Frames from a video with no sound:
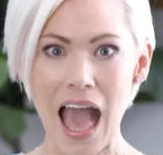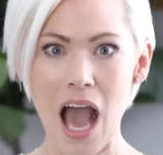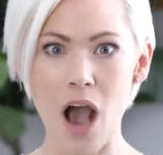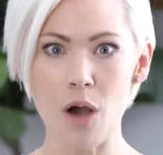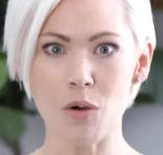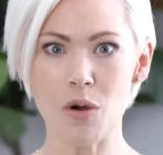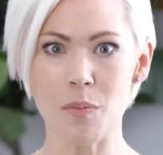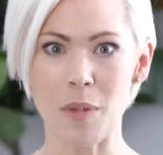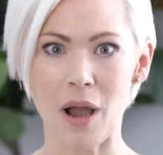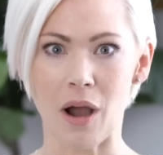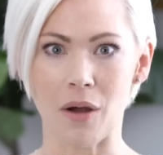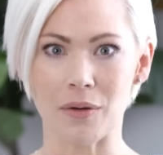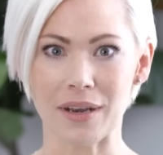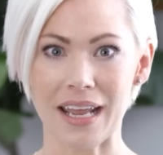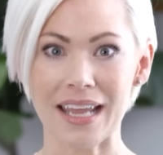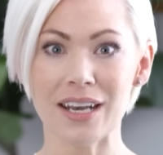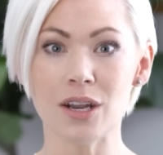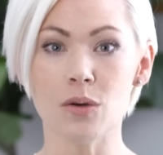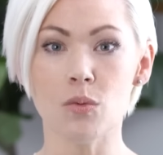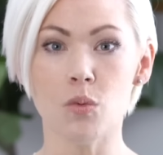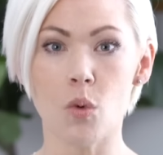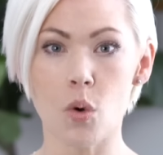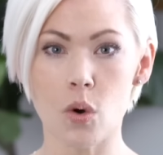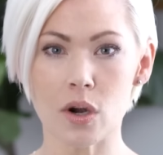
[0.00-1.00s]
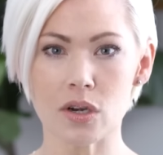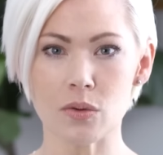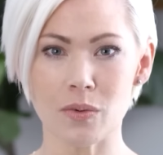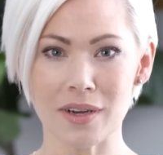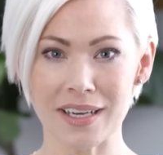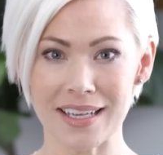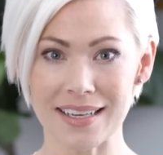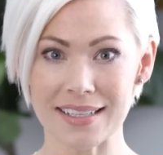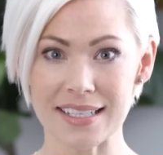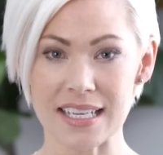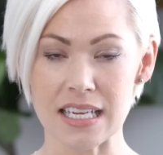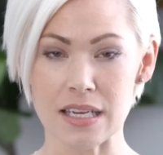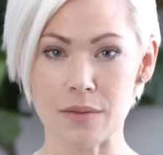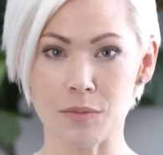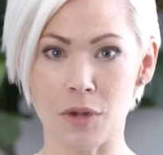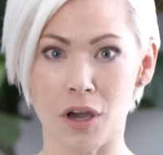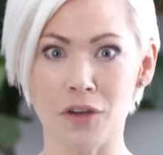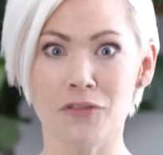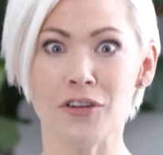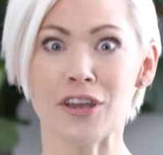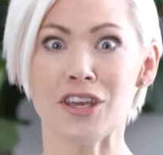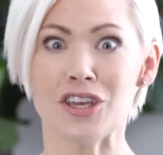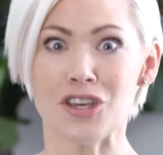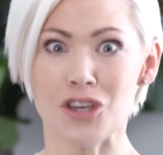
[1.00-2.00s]
How about an award winning team
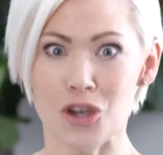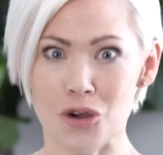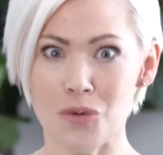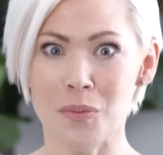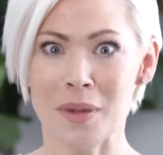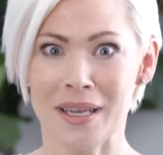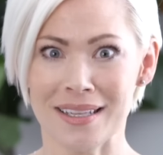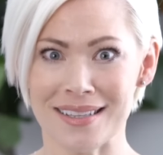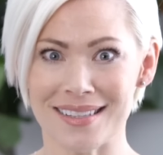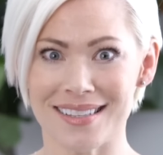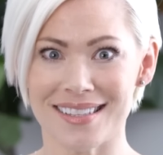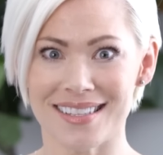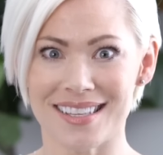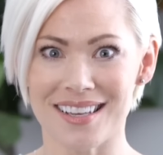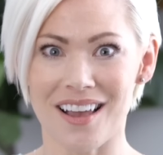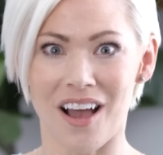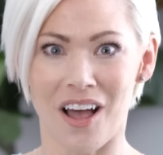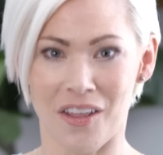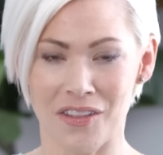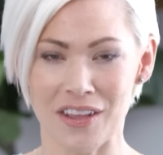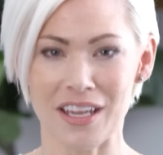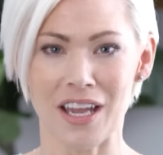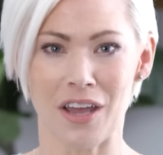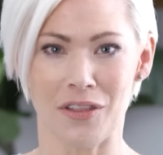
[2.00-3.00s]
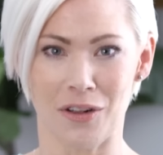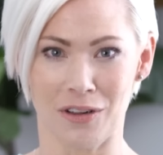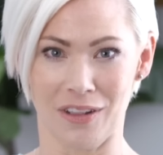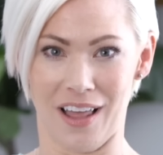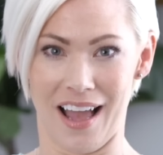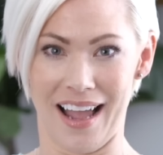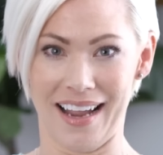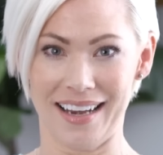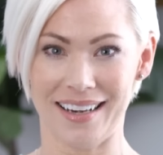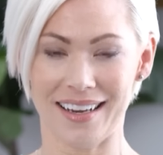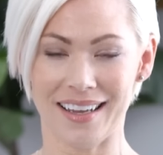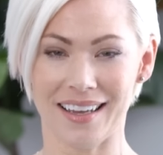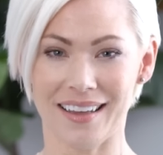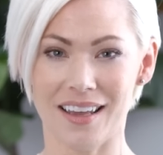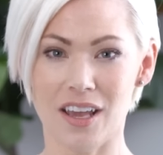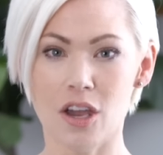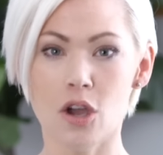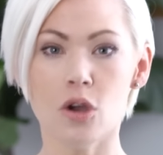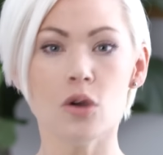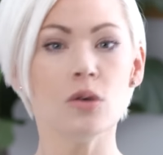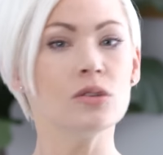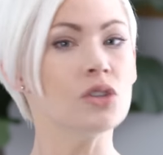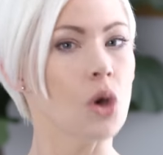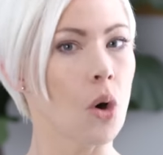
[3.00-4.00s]
of humans on the other line
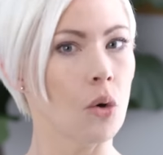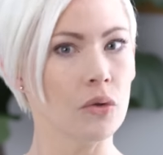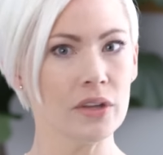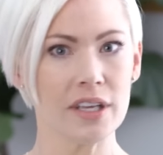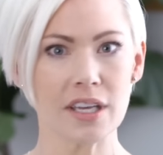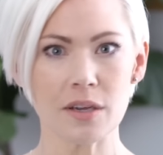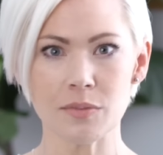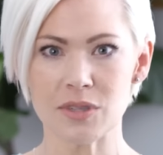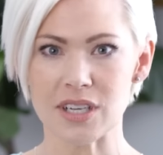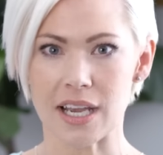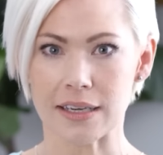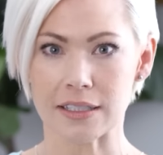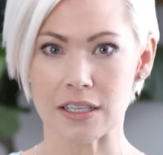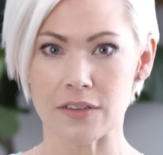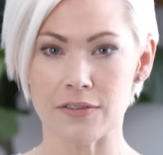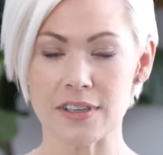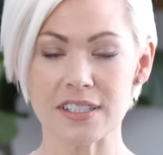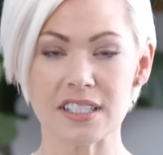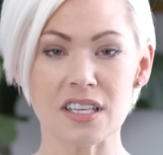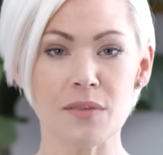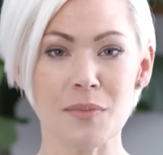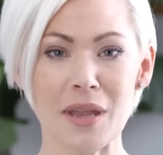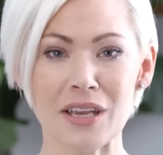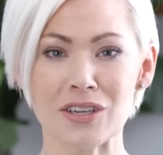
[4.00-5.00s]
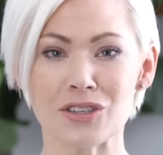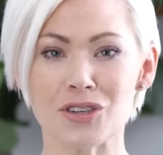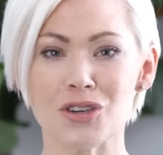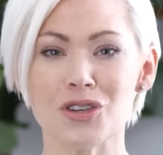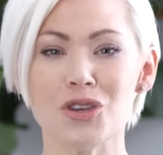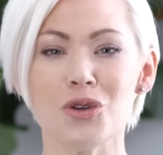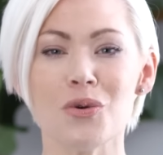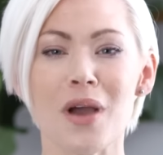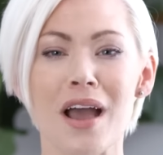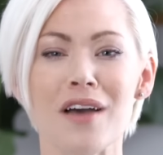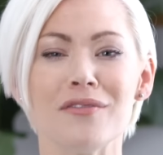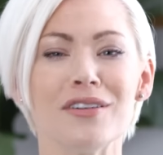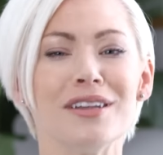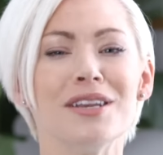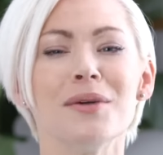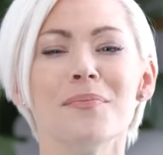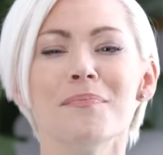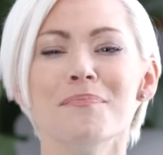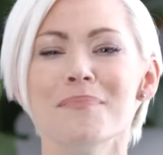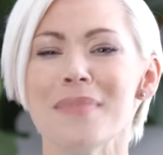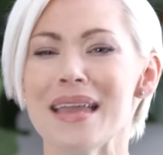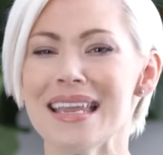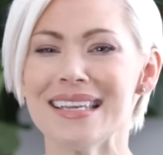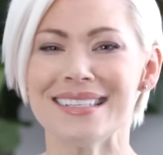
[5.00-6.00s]
whose only objective is to make sure you have an
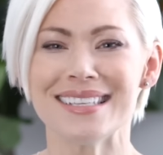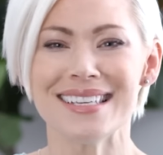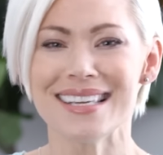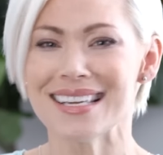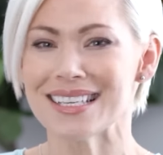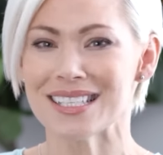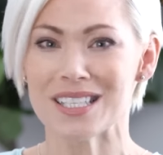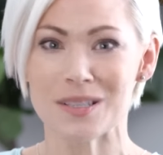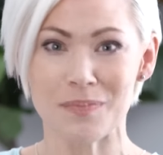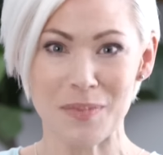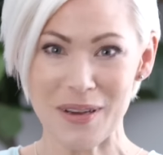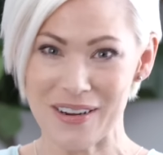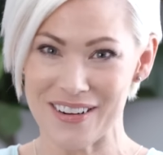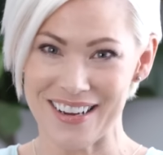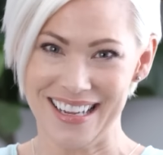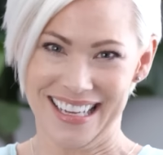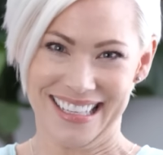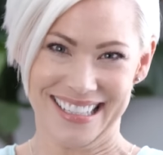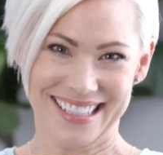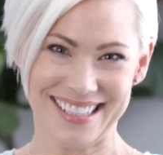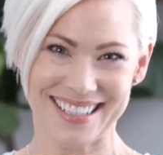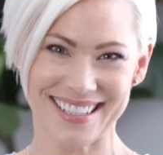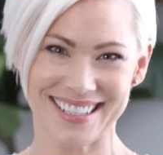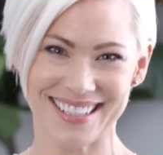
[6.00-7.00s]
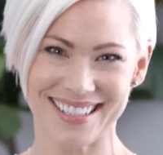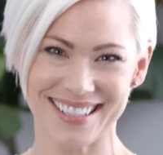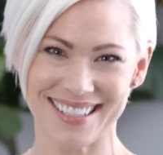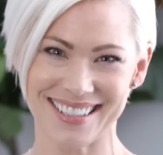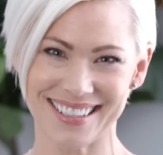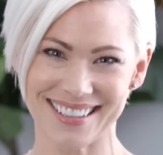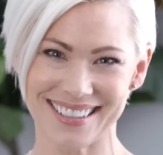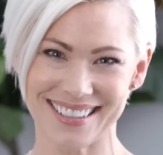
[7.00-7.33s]
amazing experience?